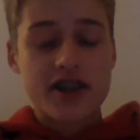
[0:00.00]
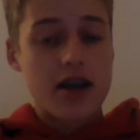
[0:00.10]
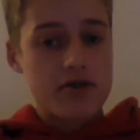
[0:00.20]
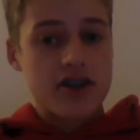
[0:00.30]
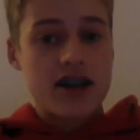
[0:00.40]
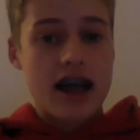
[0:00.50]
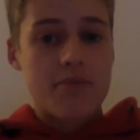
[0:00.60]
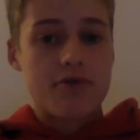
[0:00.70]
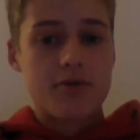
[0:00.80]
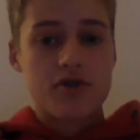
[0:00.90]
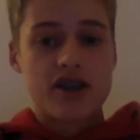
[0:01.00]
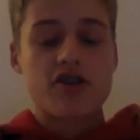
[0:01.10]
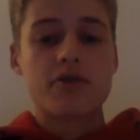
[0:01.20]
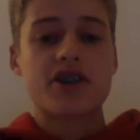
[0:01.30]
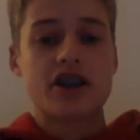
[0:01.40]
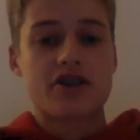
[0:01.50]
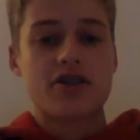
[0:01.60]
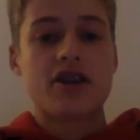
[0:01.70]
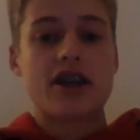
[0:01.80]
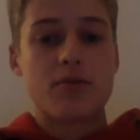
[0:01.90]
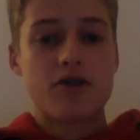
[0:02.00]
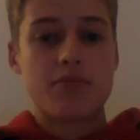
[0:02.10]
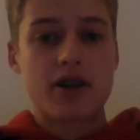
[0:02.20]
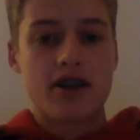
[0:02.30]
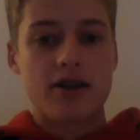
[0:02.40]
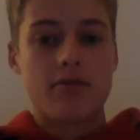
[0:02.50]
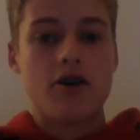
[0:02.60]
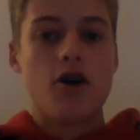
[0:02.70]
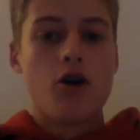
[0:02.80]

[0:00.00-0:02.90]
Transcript: that was going to happen? Was that your prediction that he would beat him?